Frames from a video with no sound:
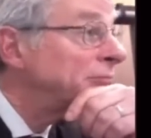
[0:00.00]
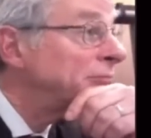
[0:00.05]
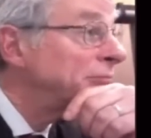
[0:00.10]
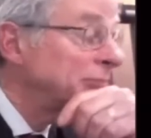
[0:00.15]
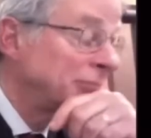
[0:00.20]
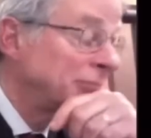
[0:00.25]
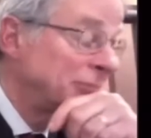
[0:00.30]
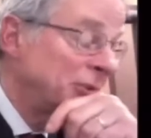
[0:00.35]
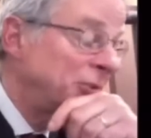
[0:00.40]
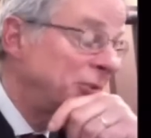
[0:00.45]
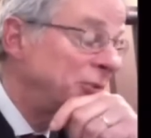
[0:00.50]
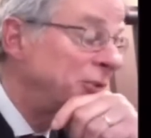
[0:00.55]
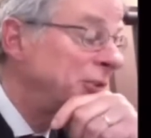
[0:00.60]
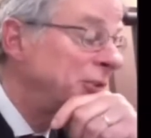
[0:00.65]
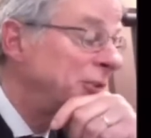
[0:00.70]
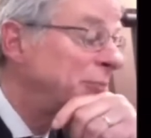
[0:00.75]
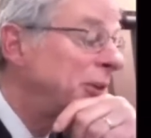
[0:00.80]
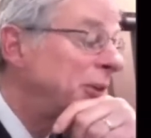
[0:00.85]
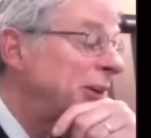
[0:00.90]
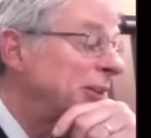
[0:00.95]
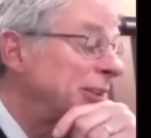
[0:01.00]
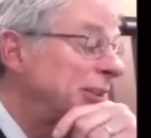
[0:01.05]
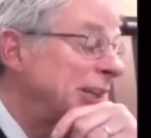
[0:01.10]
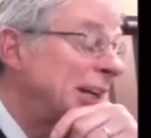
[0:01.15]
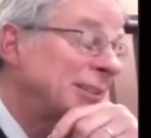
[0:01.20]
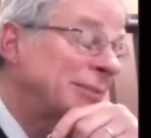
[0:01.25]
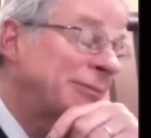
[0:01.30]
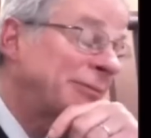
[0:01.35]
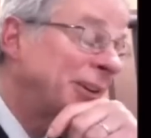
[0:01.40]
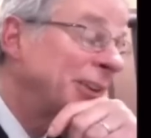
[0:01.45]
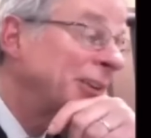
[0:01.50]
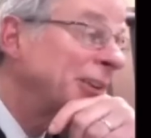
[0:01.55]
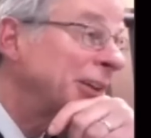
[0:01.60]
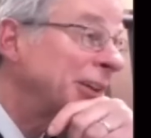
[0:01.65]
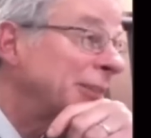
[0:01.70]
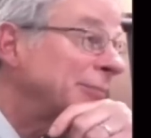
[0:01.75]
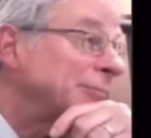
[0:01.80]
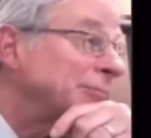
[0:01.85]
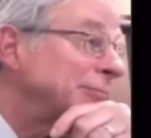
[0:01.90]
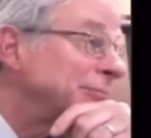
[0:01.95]
Hmm. So you need to pay, that's a
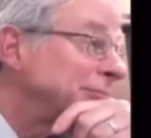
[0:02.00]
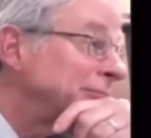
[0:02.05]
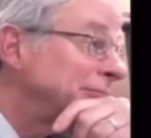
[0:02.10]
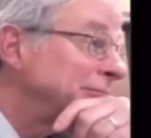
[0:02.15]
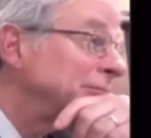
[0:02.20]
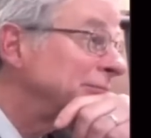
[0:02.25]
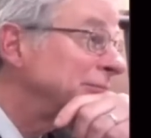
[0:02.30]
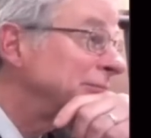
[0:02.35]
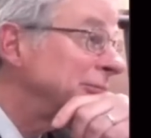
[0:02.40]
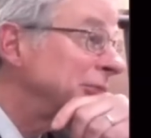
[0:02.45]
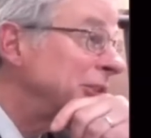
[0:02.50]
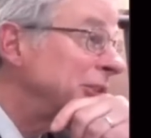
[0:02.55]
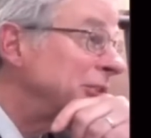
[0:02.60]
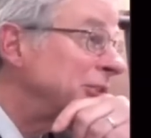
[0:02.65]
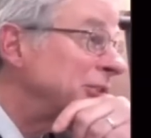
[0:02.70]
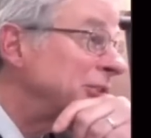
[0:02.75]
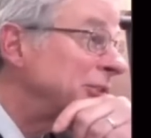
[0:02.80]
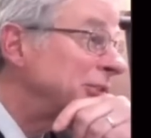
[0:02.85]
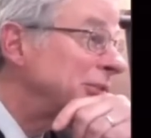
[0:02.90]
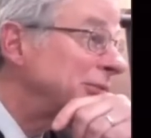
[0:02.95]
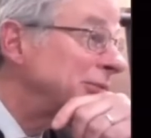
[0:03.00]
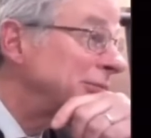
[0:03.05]
felony to have